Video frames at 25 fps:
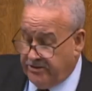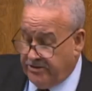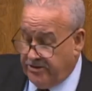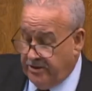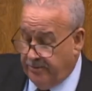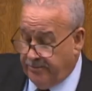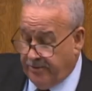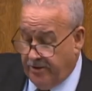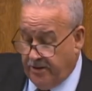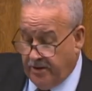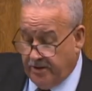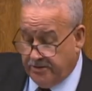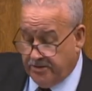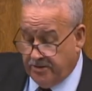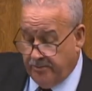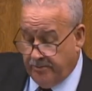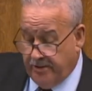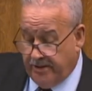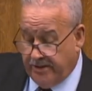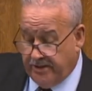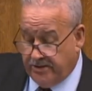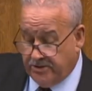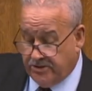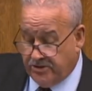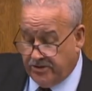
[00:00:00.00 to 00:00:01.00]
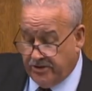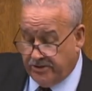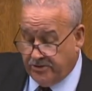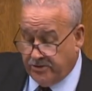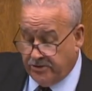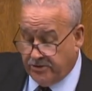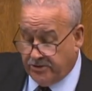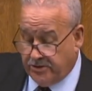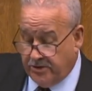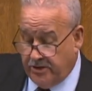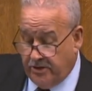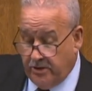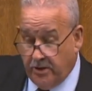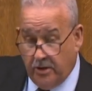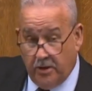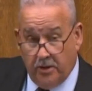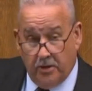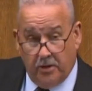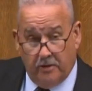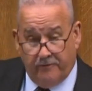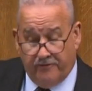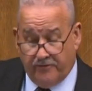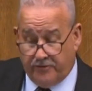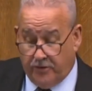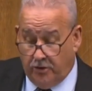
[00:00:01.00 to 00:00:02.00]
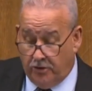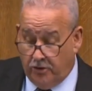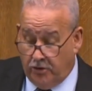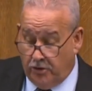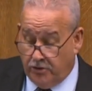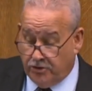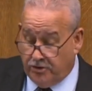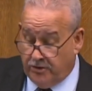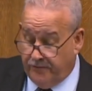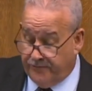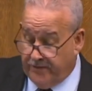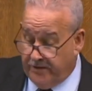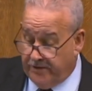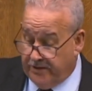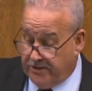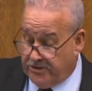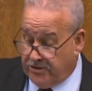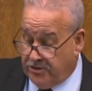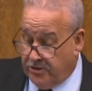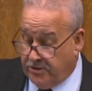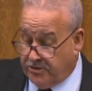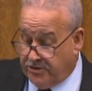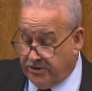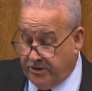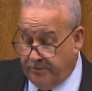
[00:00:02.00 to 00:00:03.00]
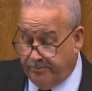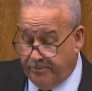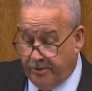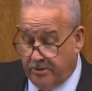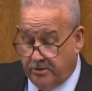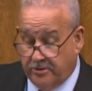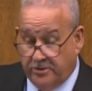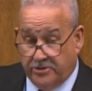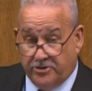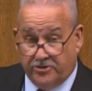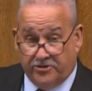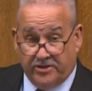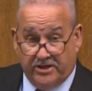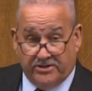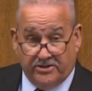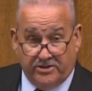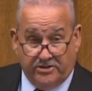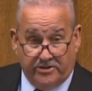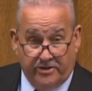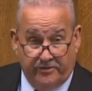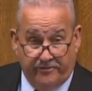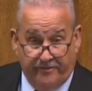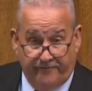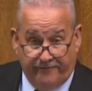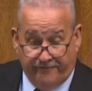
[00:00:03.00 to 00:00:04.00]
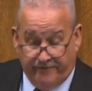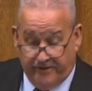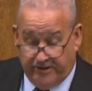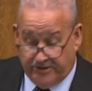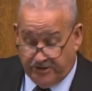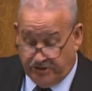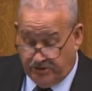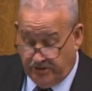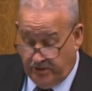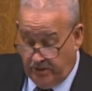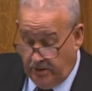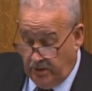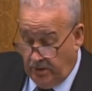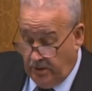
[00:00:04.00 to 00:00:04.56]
shipyards in my constituency for the launch of the National Shipbuilding Strategy Refresh.